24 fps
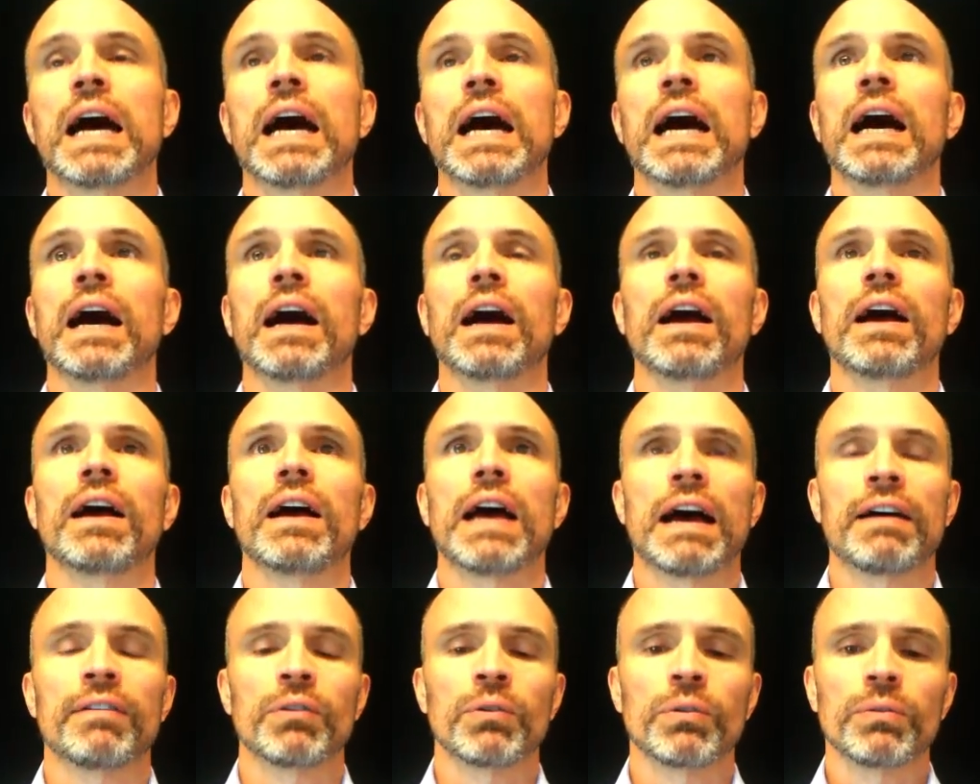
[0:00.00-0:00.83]

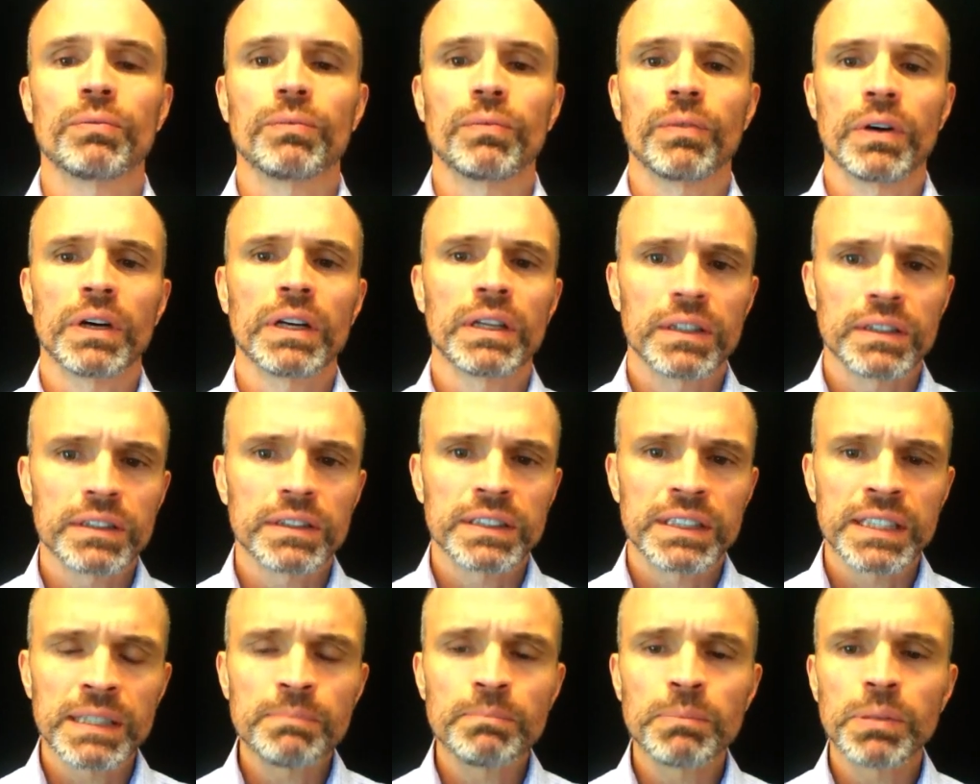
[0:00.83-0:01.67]
have a
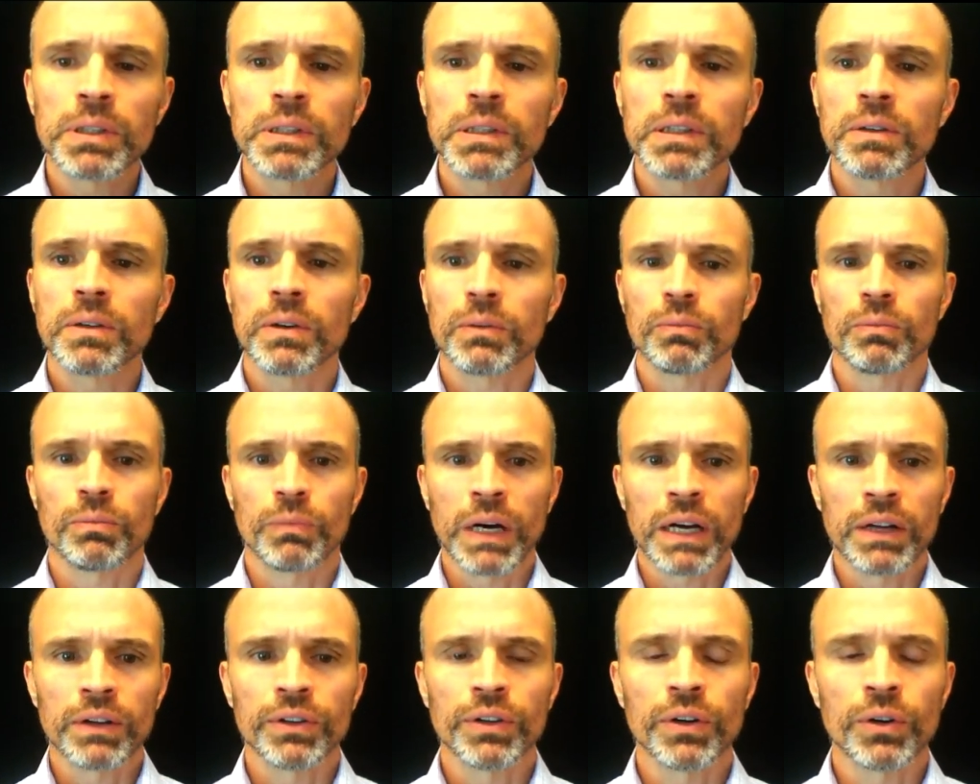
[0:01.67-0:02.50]
simple,
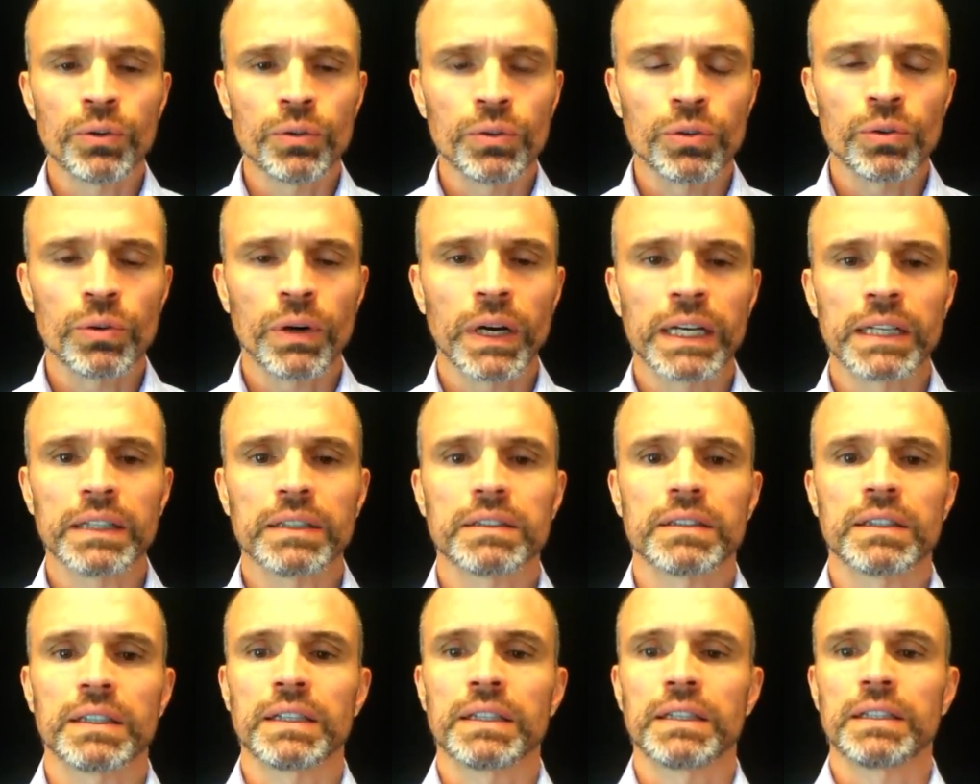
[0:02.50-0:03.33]
well-known,
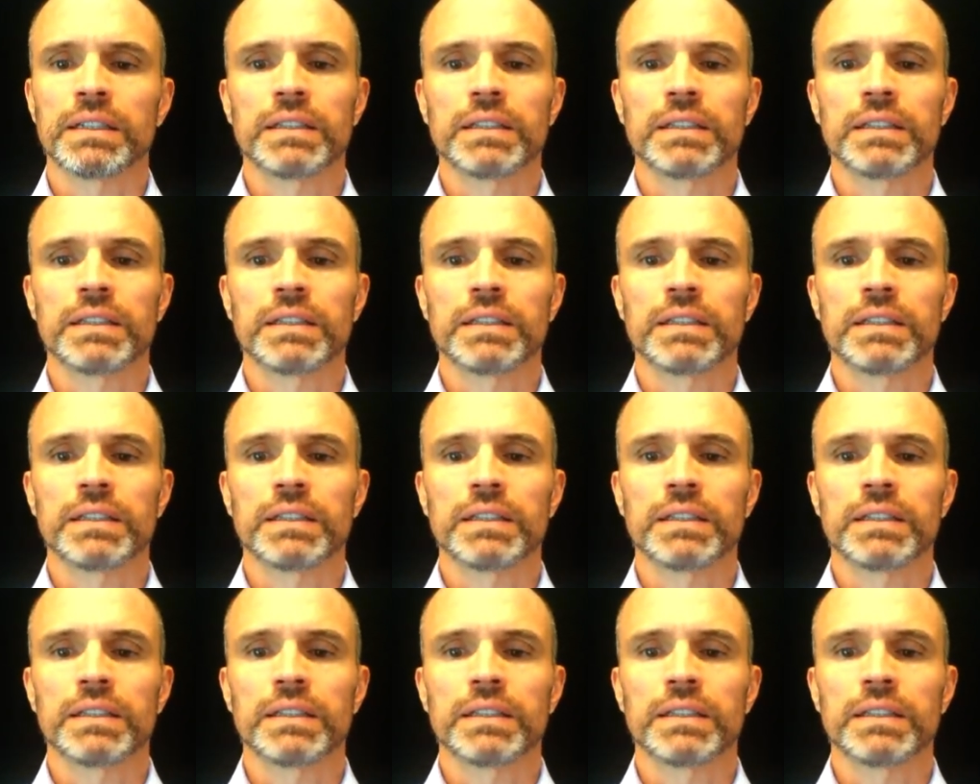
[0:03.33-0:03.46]
quite